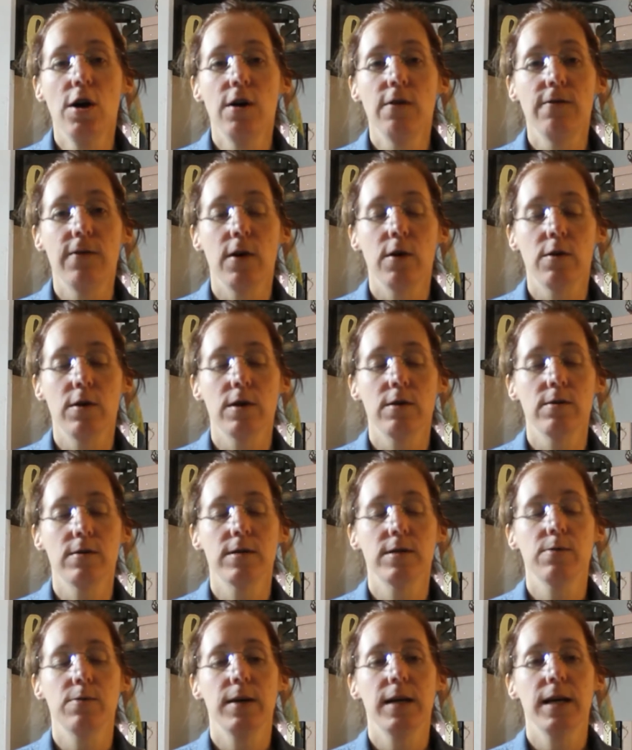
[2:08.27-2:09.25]

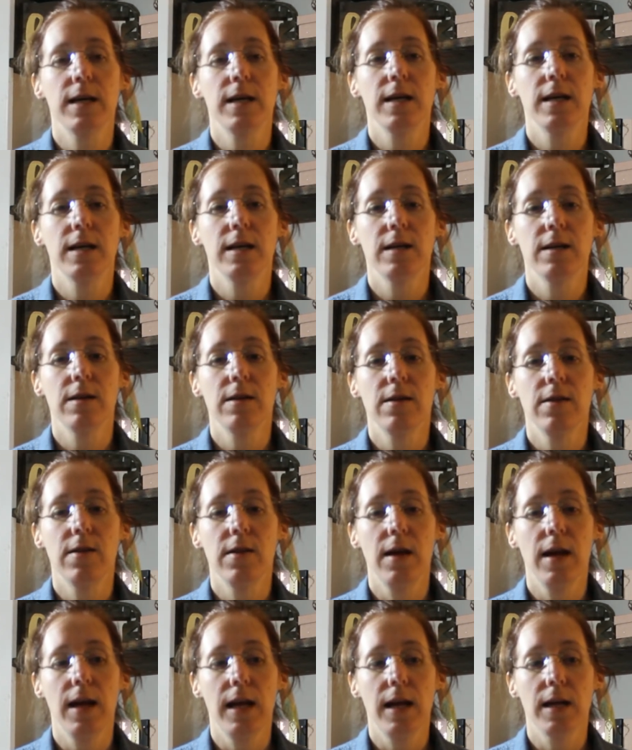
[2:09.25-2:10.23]
photos with,
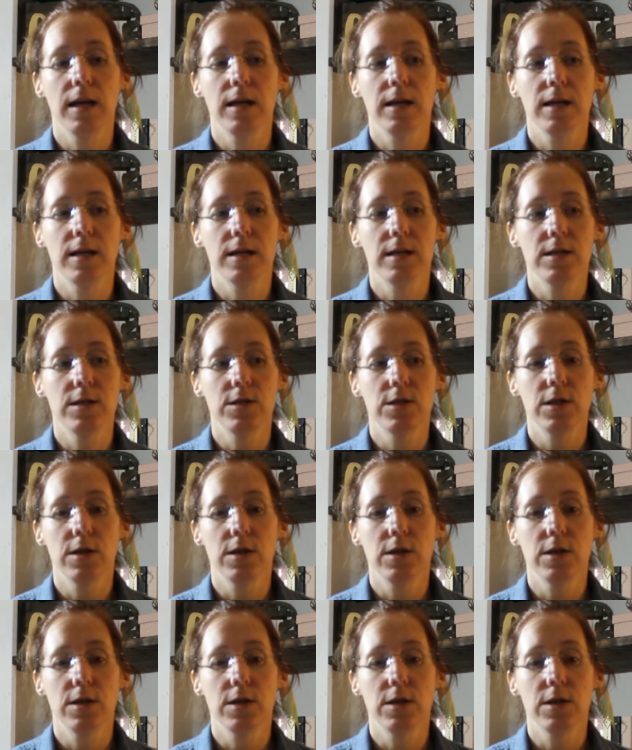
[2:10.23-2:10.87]
and